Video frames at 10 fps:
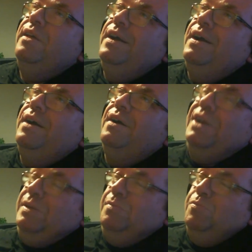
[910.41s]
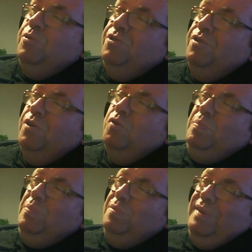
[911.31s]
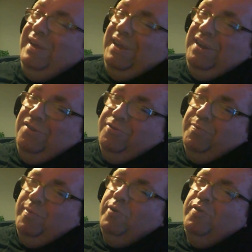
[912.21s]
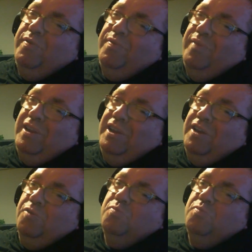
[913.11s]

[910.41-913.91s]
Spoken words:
I would hope in tomorrow's video.